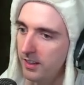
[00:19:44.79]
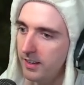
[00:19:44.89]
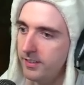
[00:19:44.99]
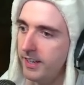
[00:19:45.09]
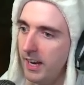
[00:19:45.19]

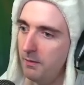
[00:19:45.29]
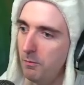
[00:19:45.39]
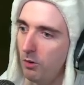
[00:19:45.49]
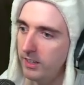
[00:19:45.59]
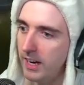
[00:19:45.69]
This game,
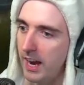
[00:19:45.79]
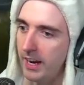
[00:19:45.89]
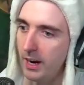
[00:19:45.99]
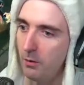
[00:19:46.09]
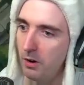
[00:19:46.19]
one guy
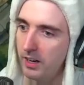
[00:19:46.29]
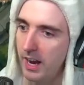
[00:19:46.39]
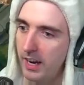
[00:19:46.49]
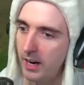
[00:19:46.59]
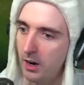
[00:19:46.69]

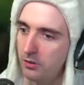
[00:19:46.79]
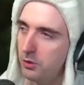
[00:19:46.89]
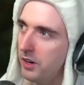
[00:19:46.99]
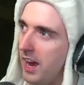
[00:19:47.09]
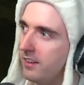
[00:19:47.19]
here,
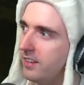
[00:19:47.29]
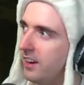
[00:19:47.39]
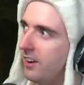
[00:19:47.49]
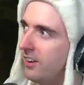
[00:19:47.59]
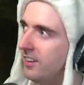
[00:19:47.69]
two guys
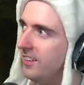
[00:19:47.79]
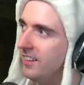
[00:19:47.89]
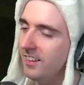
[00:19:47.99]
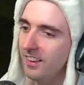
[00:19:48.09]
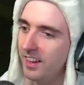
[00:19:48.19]
here.
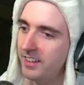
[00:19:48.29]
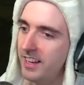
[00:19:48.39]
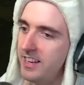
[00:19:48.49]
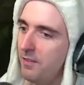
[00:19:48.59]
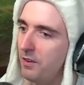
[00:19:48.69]
Like, they
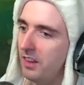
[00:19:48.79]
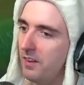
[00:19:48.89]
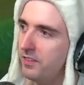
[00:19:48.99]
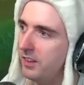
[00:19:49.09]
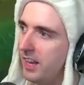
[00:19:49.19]
never
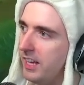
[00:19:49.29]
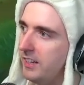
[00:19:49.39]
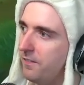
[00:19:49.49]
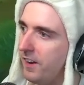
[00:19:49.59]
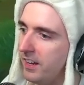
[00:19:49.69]
left the
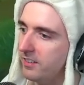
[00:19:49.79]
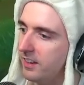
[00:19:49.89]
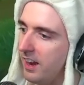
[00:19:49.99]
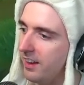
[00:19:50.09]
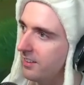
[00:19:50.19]
laning phase,
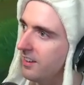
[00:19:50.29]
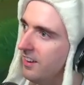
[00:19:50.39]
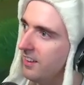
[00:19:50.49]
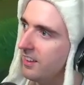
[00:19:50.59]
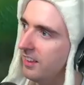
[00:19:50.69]
guys.
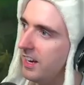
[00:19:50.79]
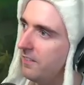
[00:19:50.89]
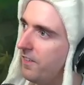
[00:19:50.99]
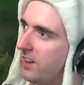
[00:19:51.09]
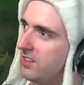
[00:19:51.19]
The laning
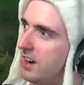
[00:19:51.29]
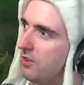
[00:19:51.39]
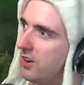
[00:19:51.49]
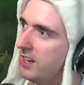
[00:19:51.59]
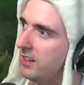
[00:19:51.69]
phase
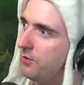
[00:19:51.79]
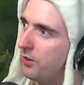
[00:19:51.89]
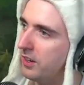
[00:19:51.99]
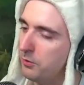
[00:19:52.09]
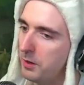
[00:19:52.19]
never ended for
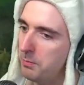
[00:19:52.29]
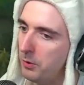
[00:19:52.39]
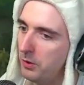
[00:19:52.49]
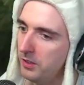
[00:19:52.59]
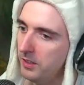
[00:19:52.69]
these people.